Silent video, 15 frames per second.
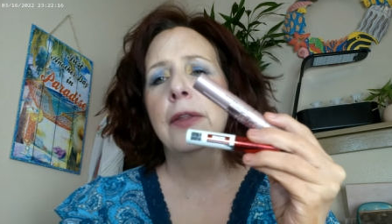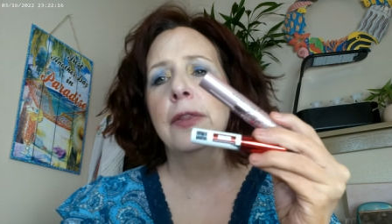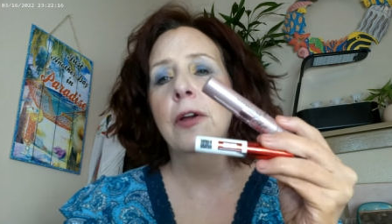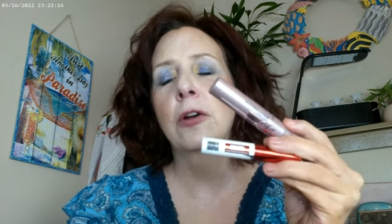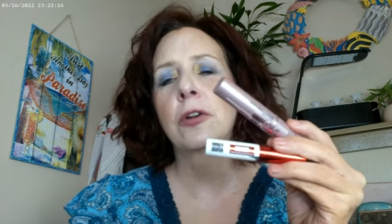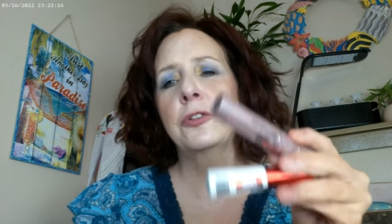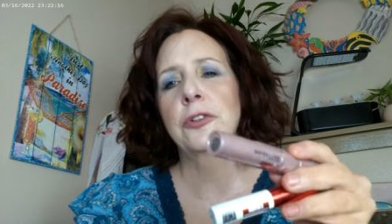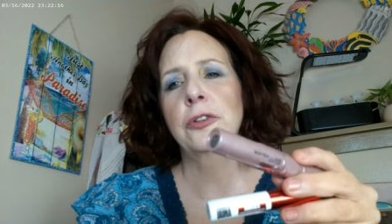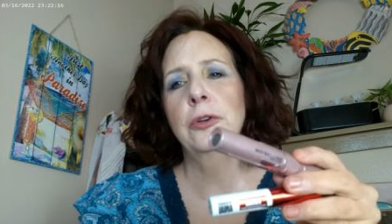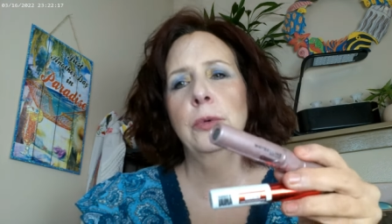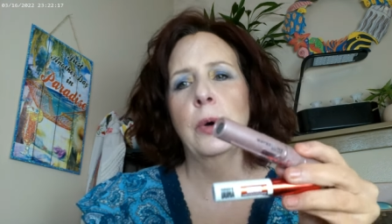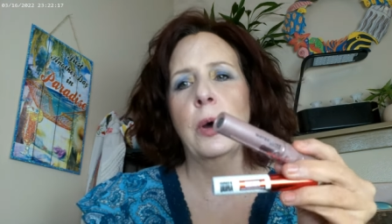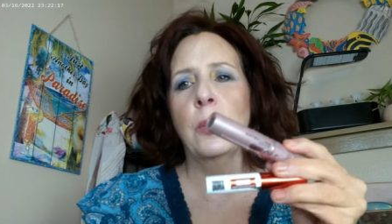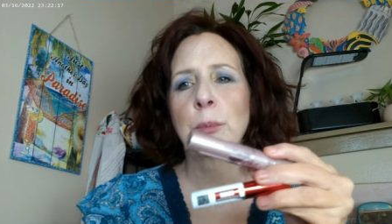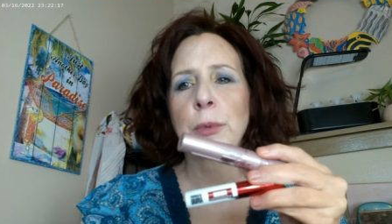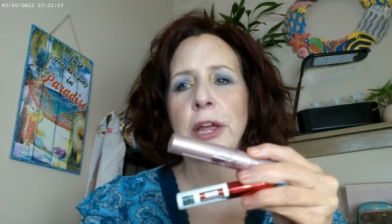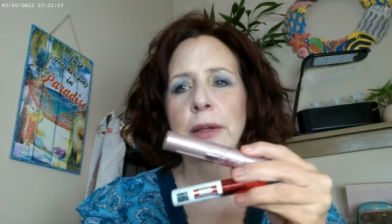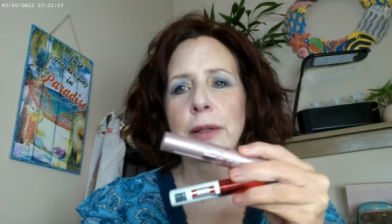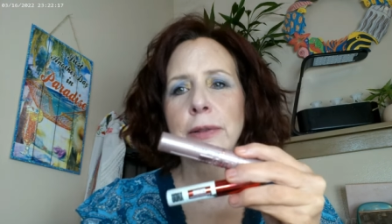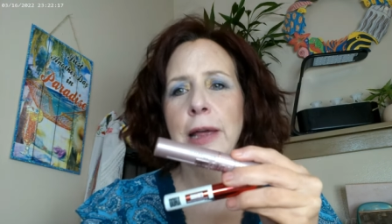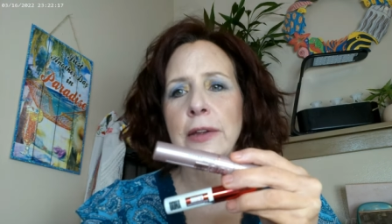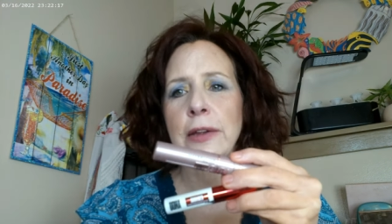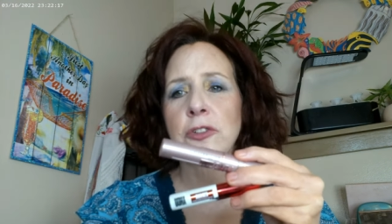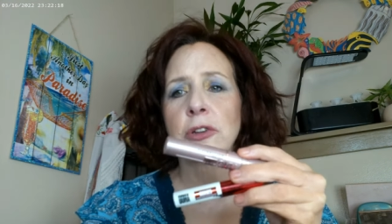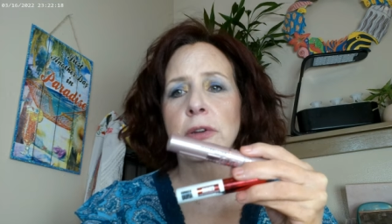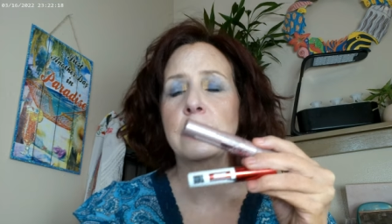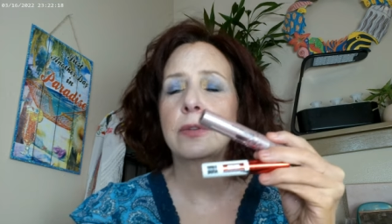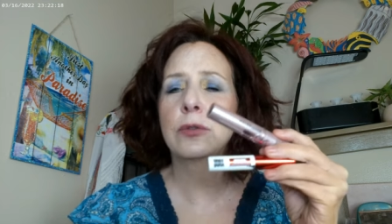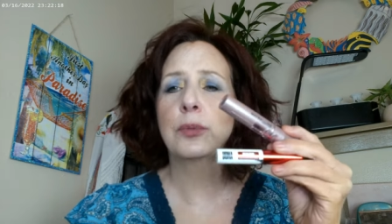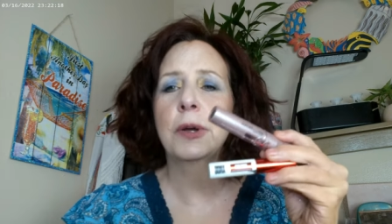There are two Uoma
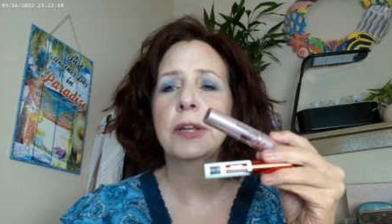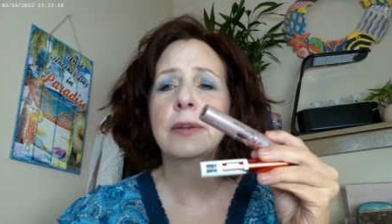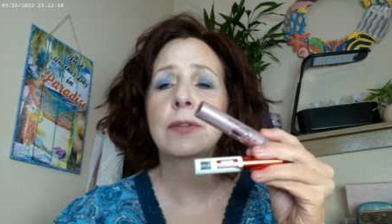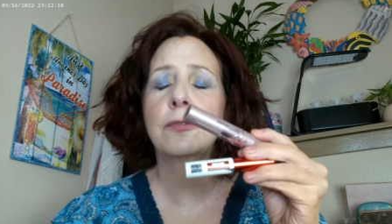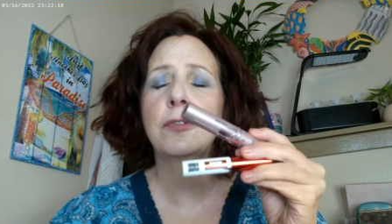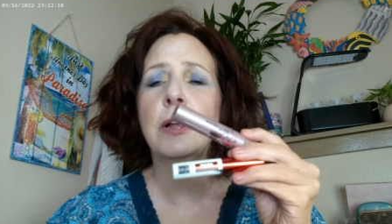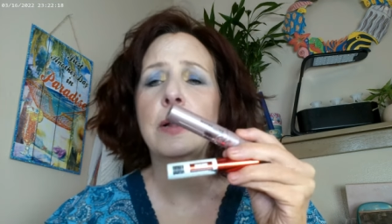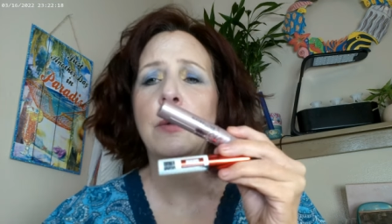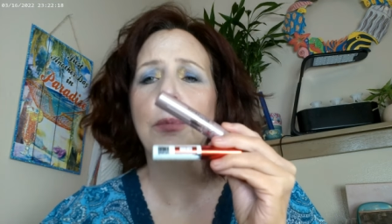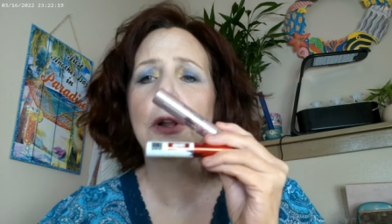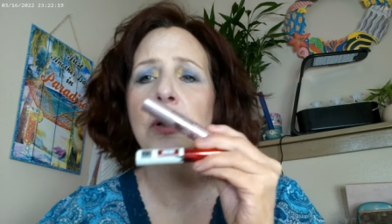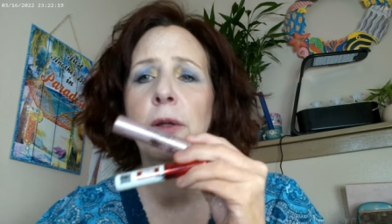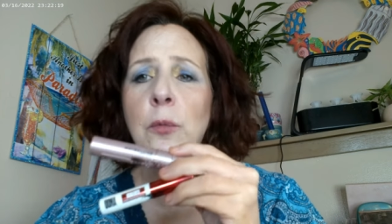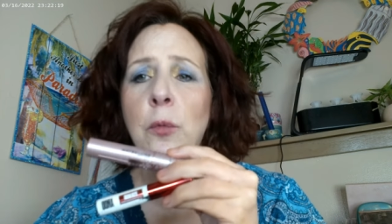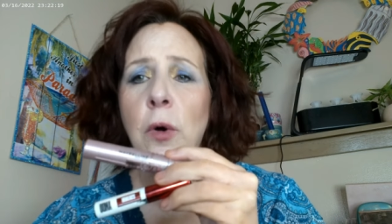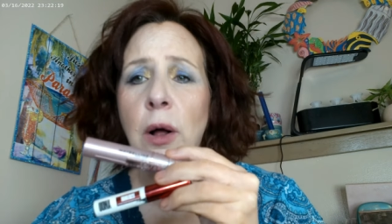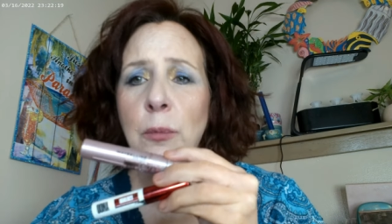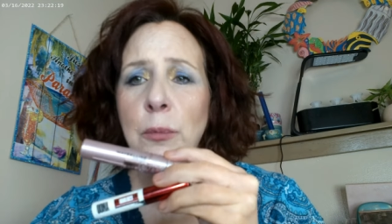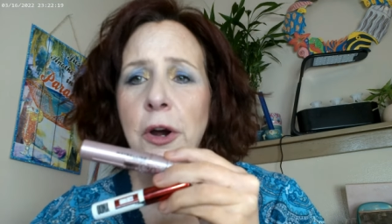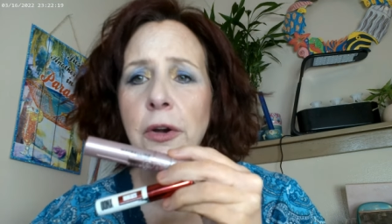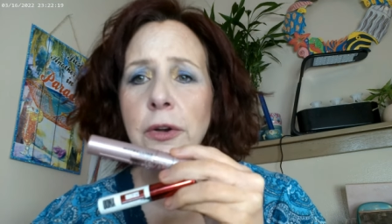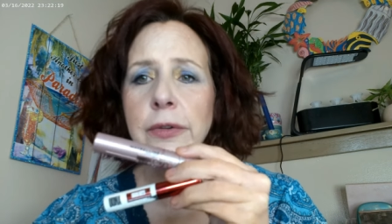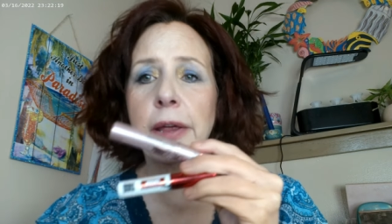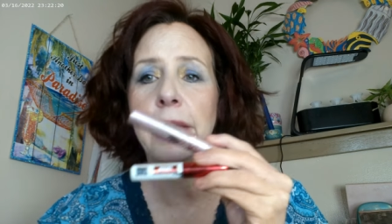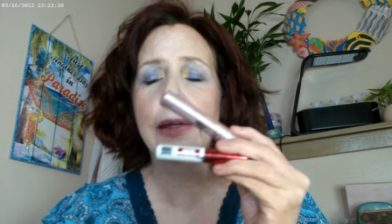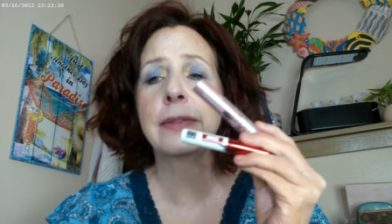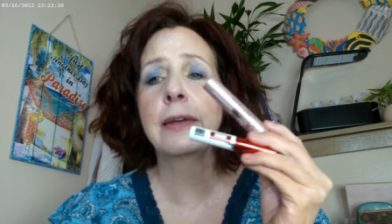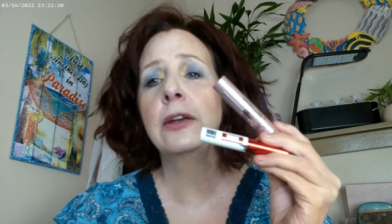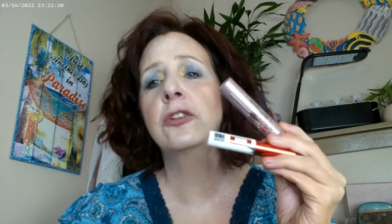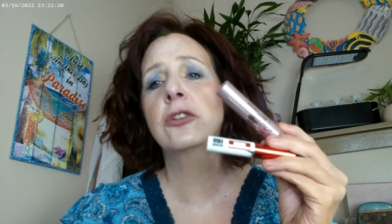collections. One's available at Walmart,
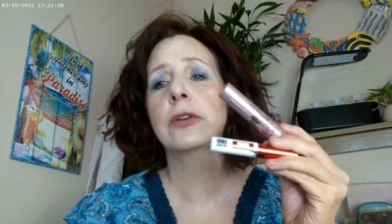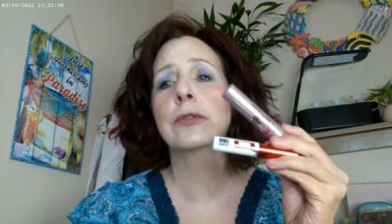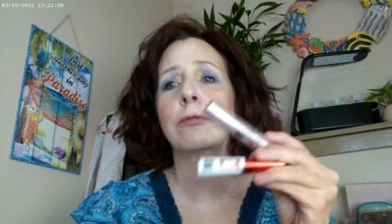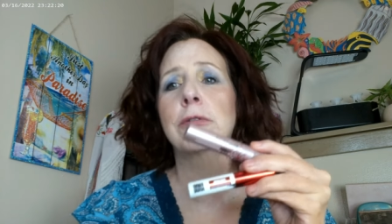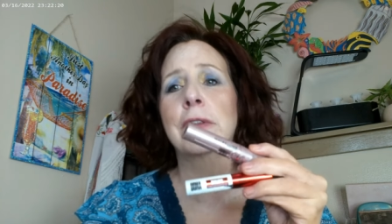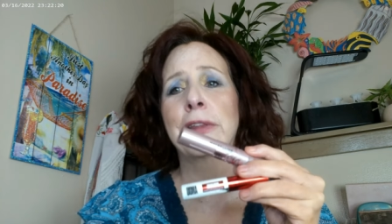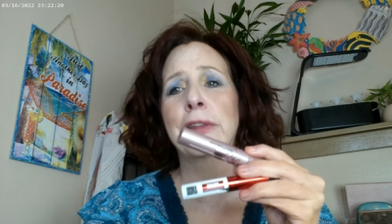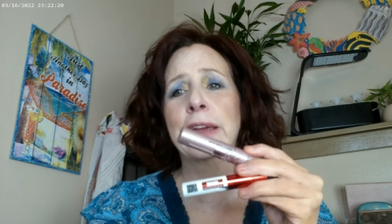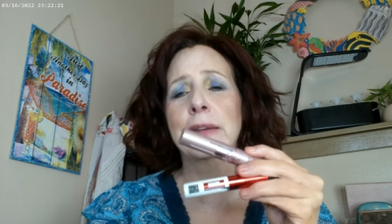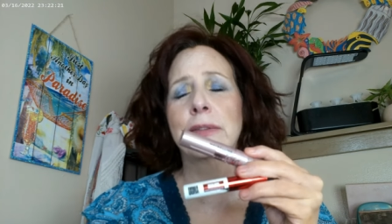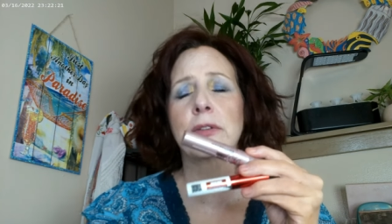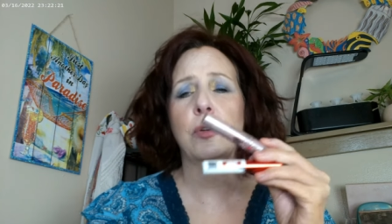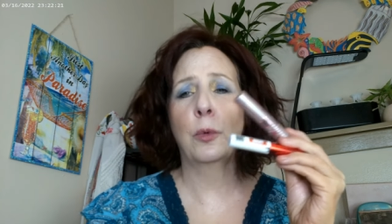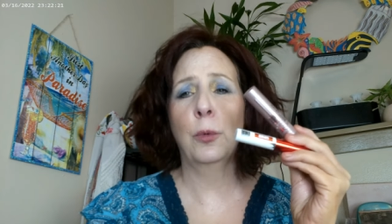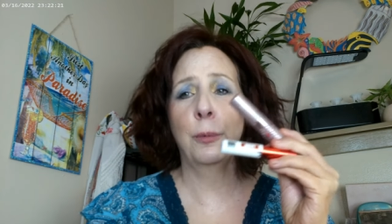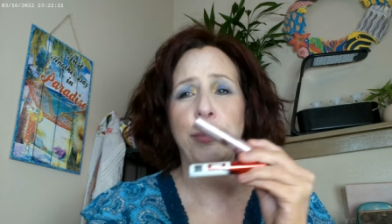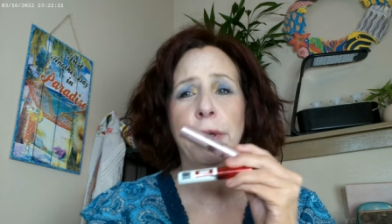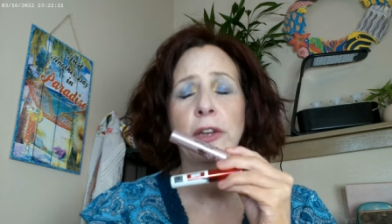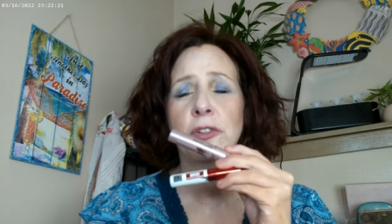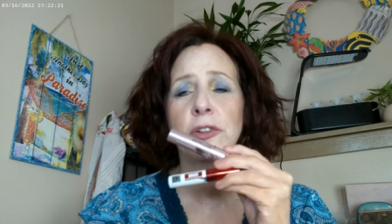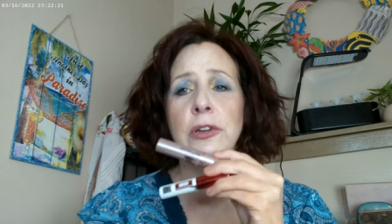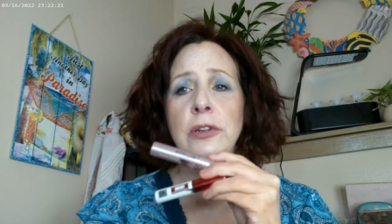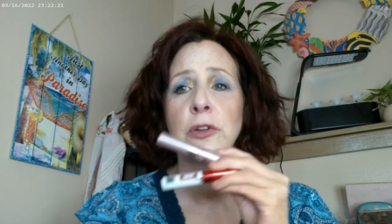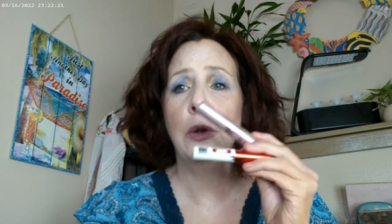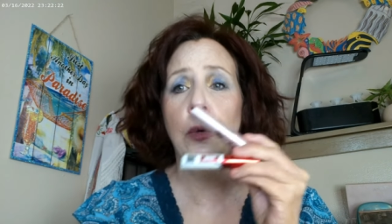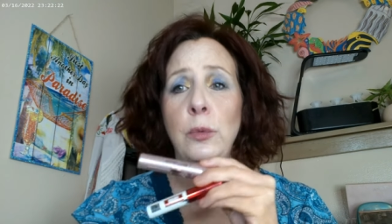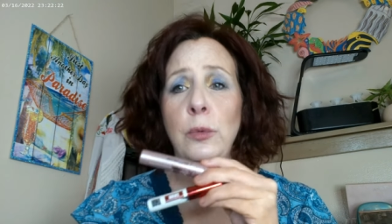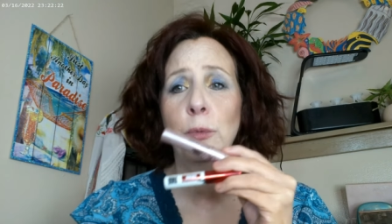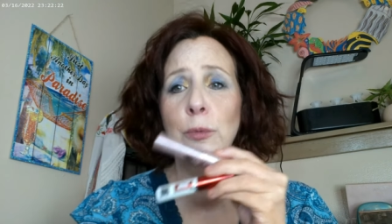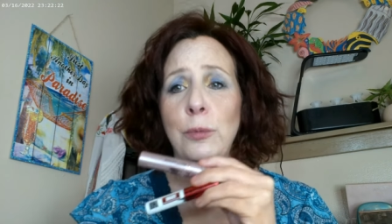and they just released a whole bunch of
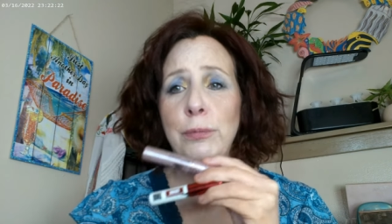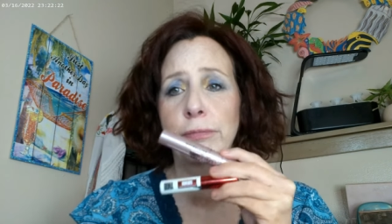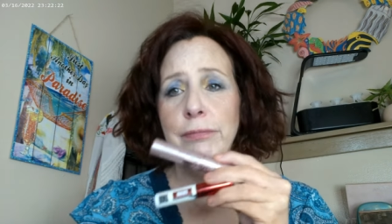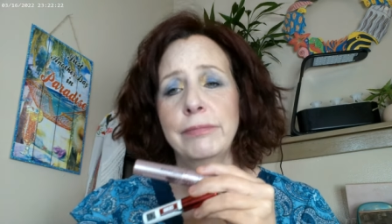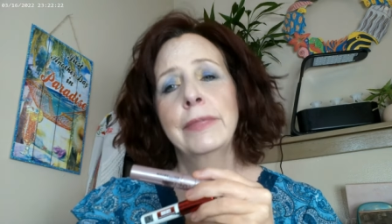new